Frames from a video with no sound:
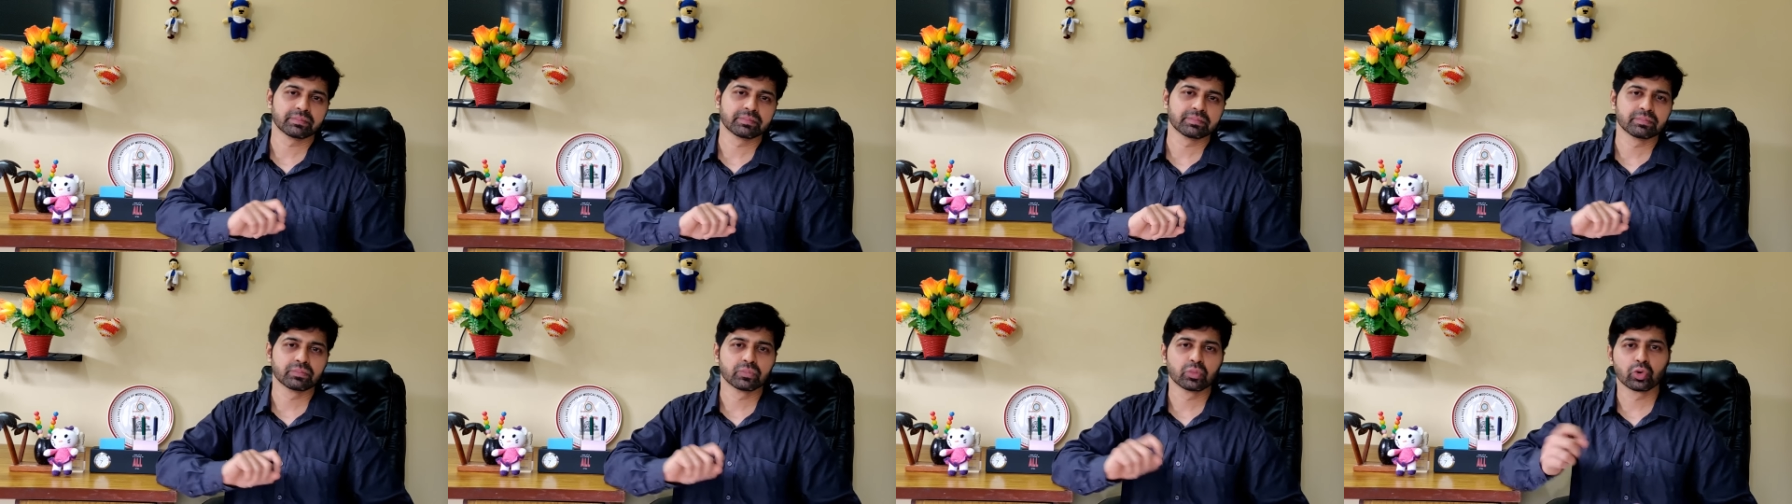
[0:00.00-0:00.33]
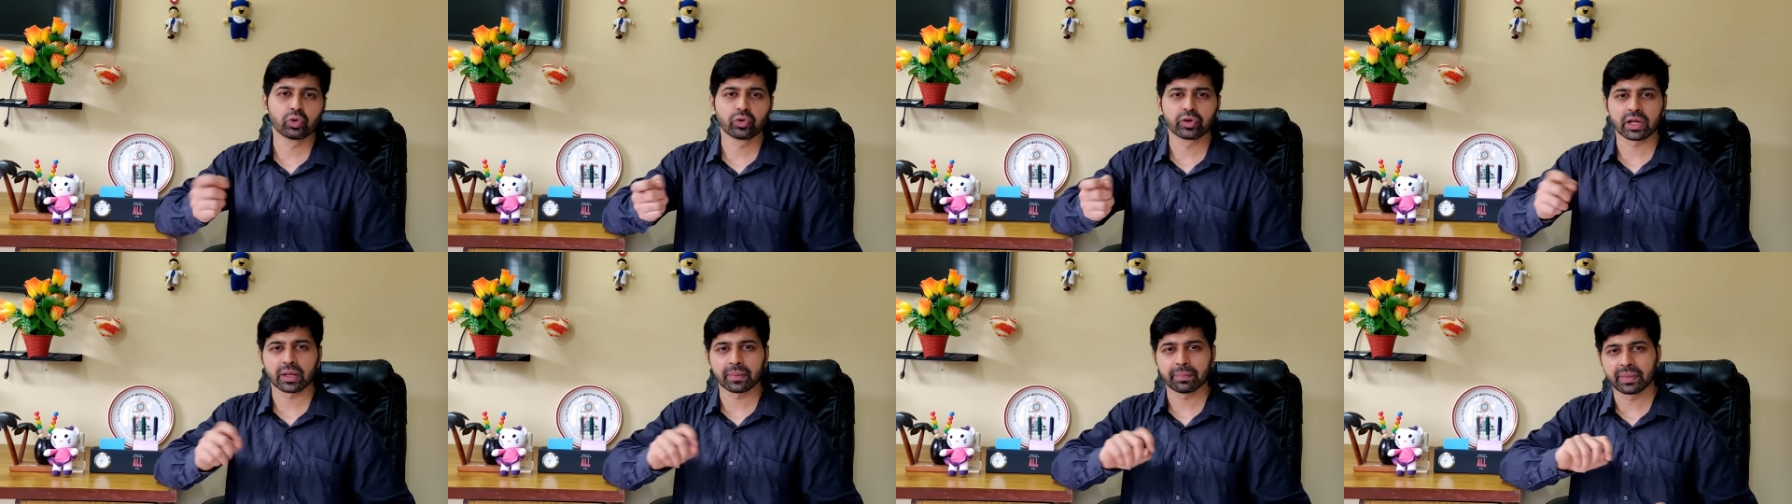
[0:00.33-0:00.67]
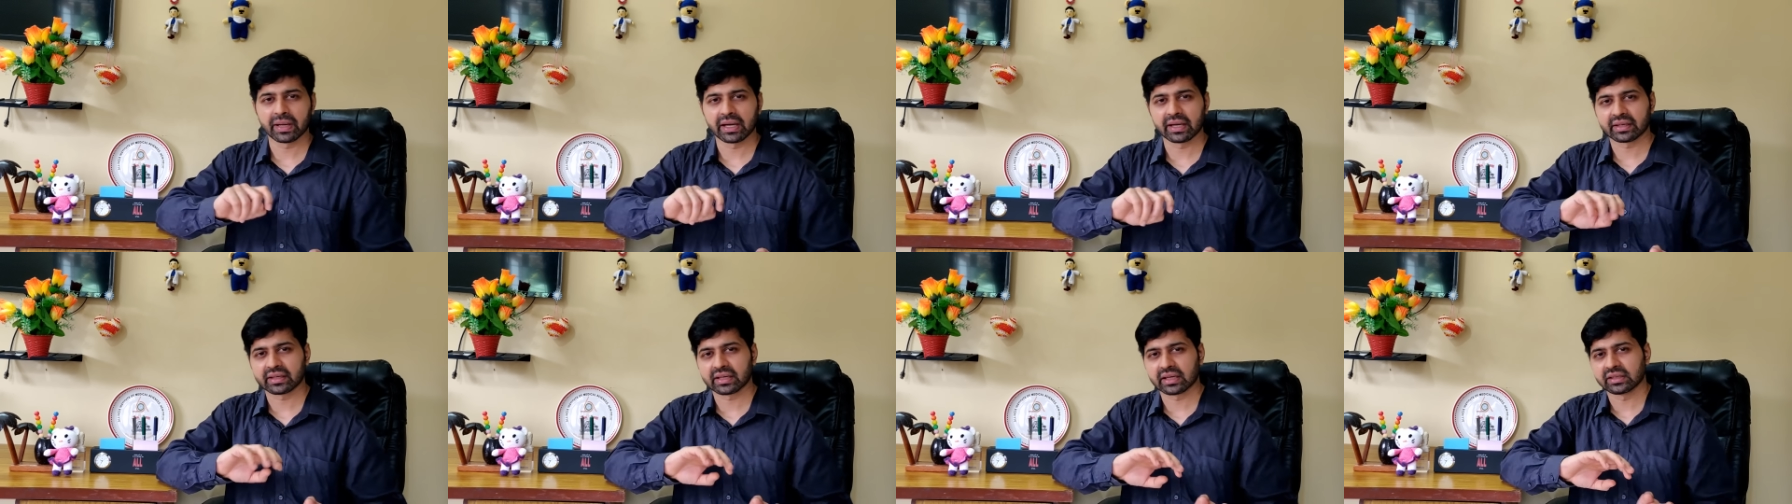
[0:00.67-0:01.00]
moved a
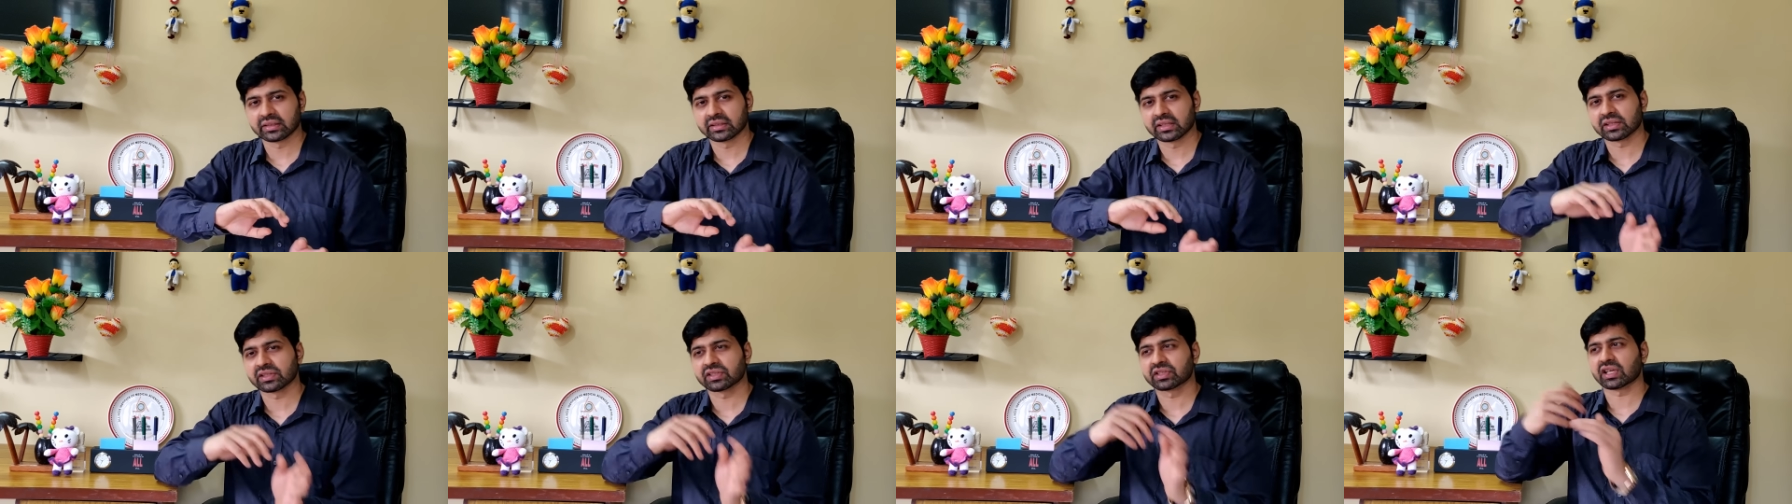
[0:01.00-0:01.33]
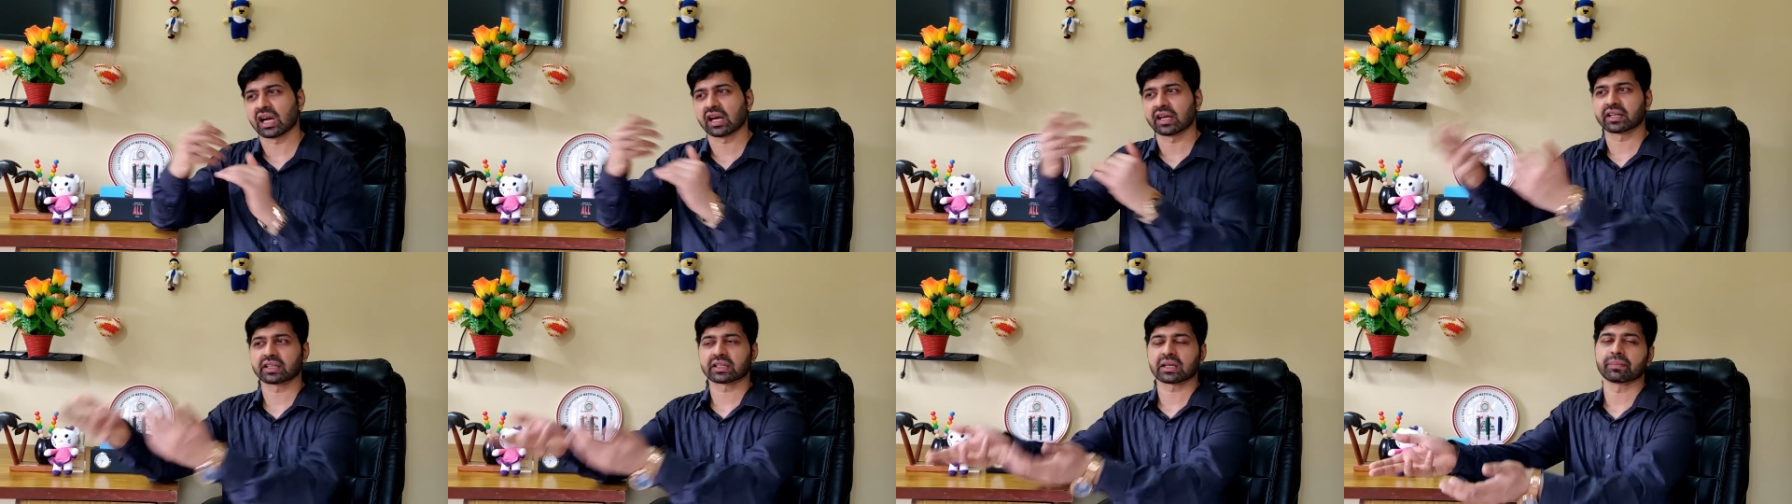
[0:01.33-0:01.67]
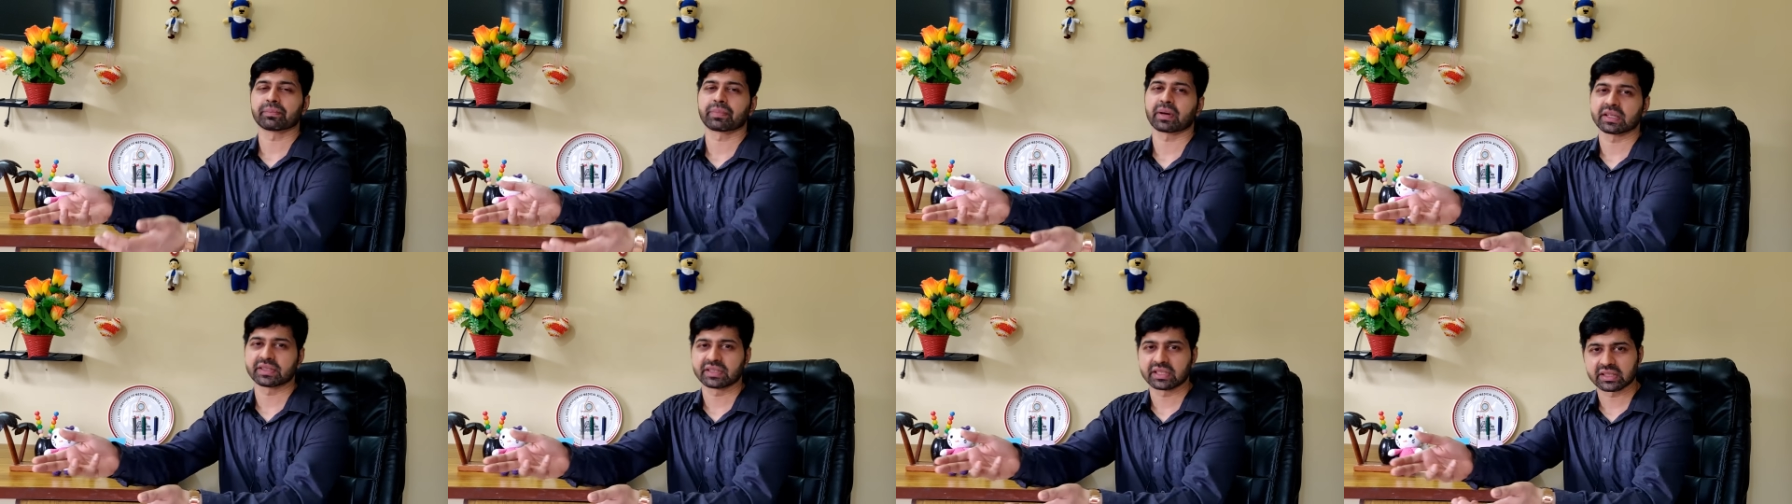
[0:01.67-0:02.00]
bit and then started
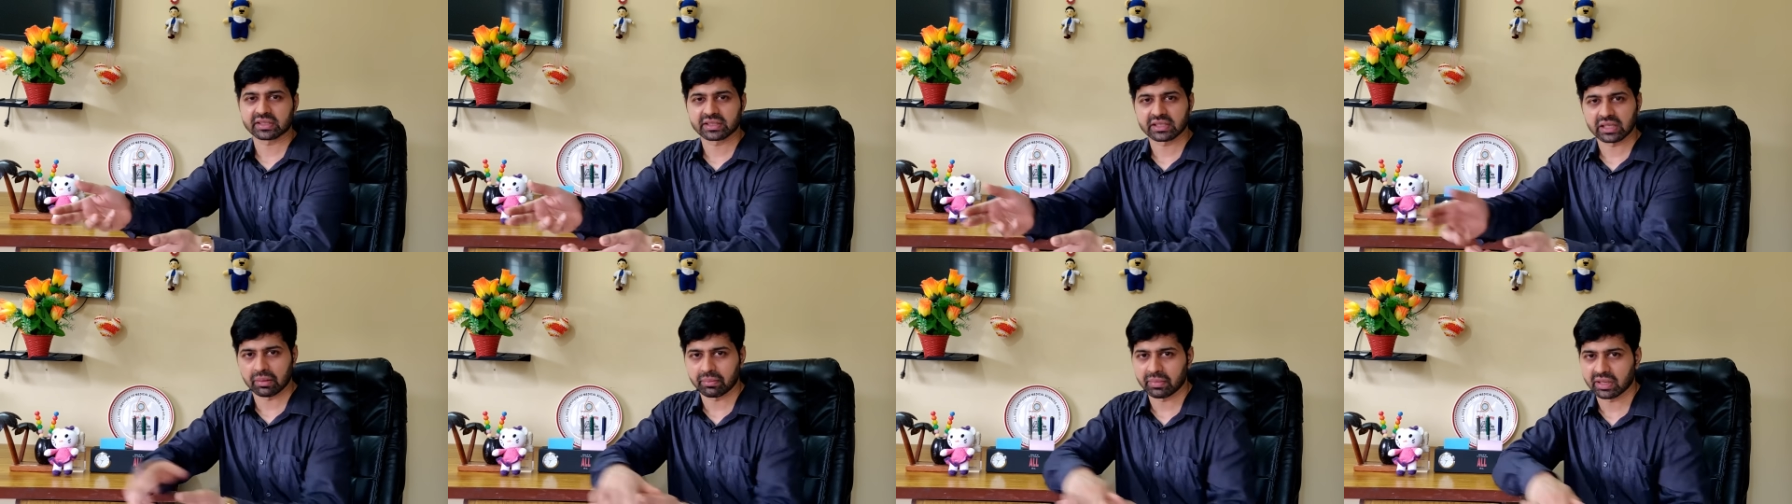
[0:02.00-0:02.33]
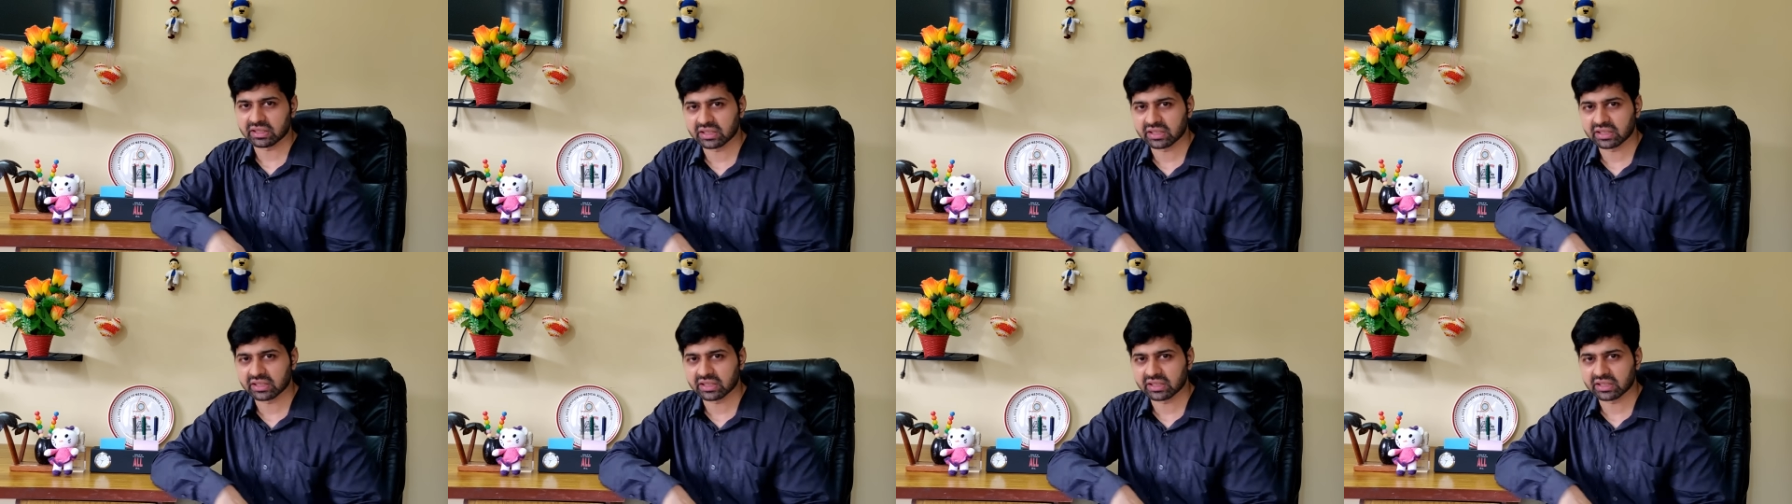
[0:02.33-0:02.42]
compressing some